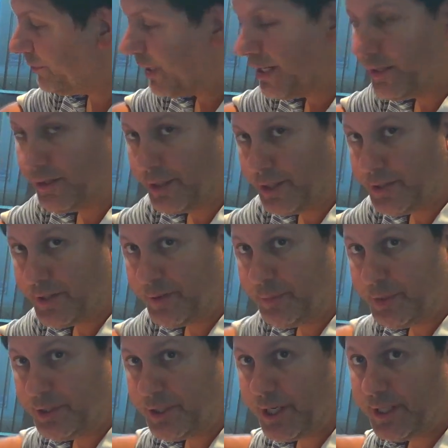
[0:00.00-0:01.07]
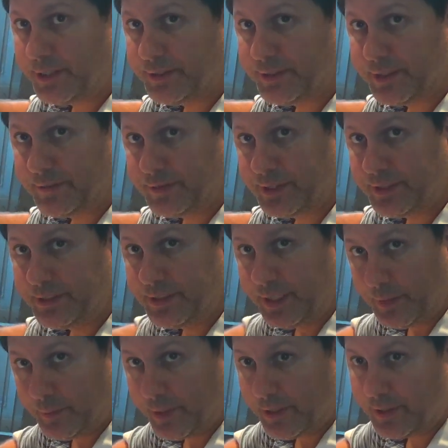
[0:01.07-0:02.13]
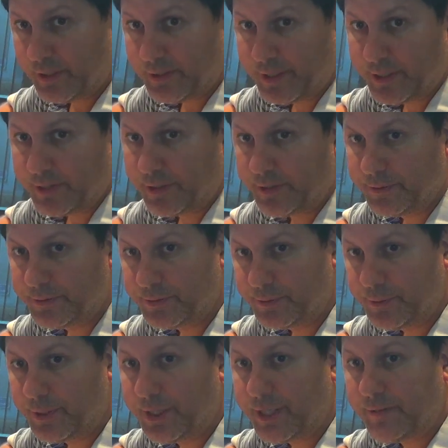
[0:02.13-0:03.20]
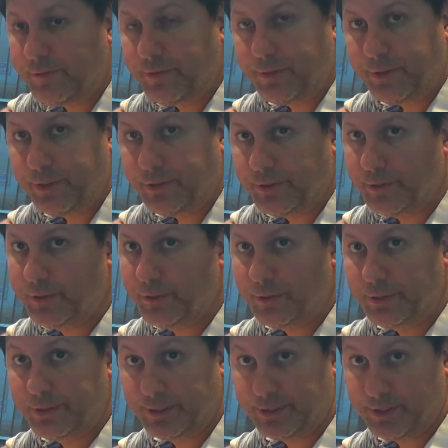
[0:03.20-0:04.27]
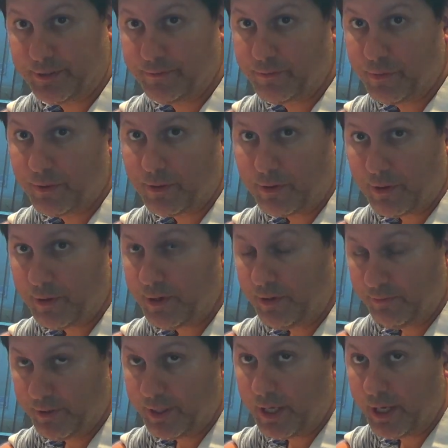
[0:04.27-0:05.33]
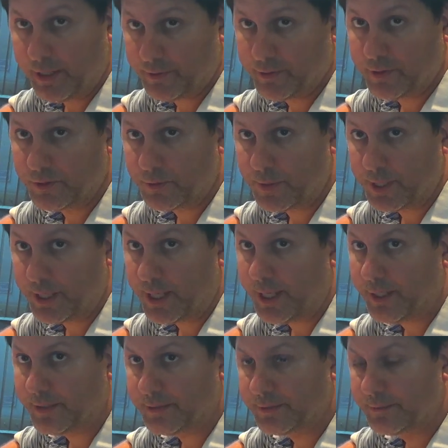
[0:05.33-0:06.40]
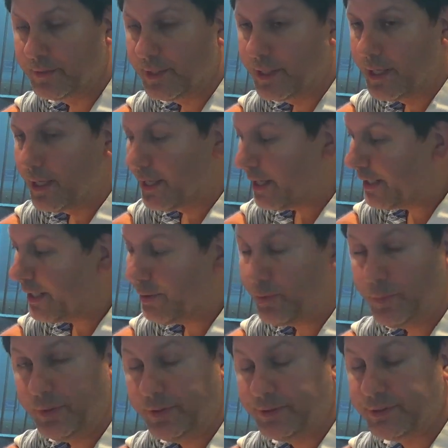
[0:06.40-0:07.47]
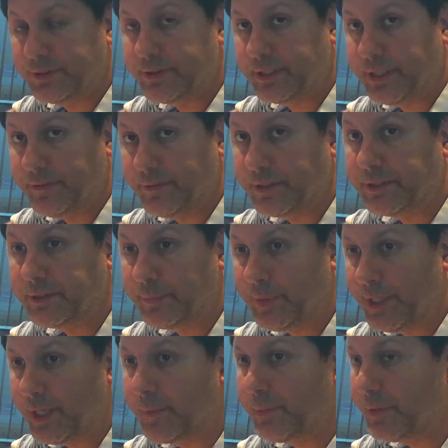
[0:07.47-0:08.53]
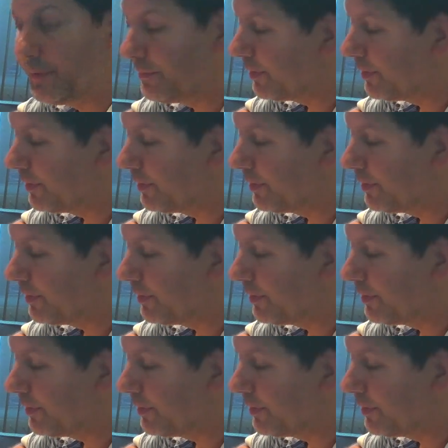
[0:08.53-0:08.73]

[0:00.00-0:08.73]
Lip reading: if we had a larger FPGA, instead of 16 parallel ALUs, we could have 32, 64, or even 128, and that would produce a significant speed up.